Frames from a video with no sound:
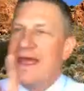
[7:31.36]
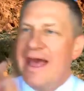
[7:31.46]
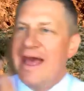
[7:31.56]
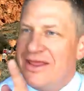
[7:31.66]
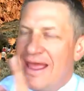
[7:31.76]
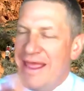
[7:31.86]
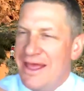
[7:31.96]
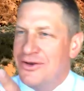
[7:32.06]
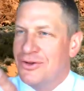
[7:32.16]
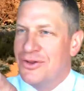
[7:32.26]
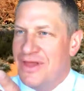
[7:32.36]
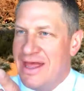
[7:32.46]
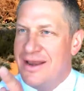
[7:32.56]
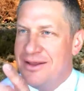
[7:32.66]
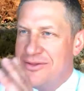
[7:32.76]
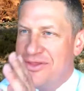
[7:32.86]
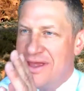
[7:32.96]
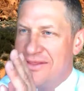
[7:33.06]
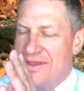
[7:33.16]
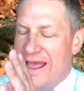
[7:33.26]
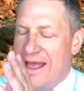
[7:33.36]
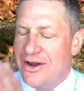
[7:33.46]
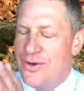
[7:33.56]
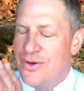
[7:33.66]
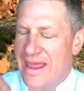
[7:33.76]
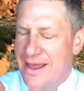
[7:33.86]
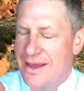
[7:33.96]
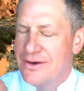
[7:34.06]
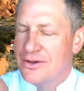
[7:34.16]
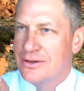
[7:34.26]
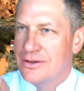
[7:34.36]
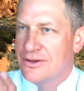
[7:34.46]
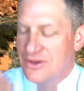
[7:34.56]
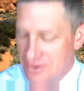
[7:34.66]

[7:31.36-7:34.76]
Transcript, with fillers: how do you handle then that, then how do you handle,